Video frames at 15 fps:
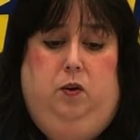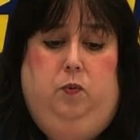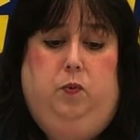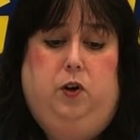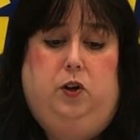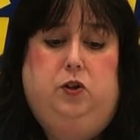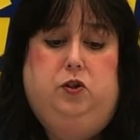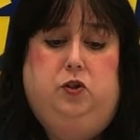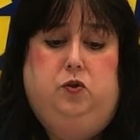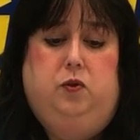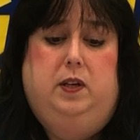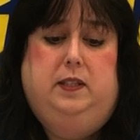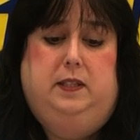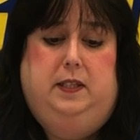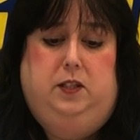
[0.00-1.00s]
Workers
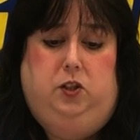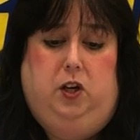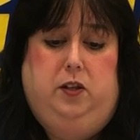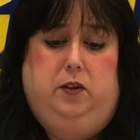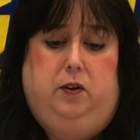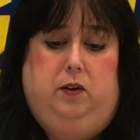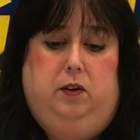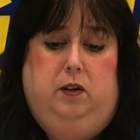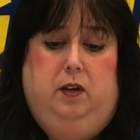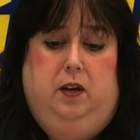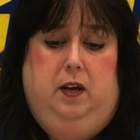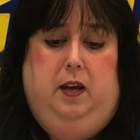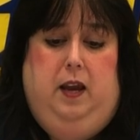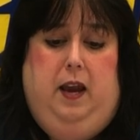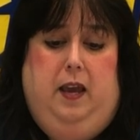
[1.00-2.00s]
trust each other,
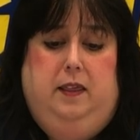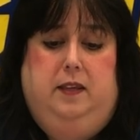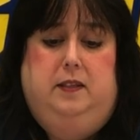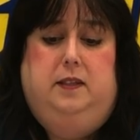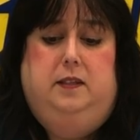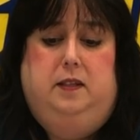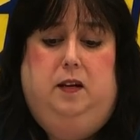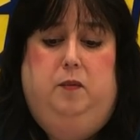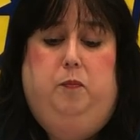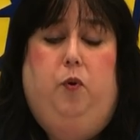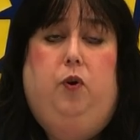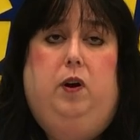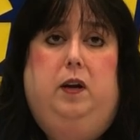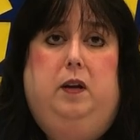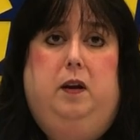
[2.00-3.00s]
and this is an
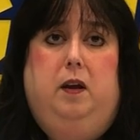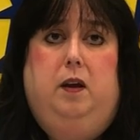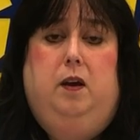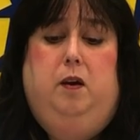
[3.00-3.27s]
important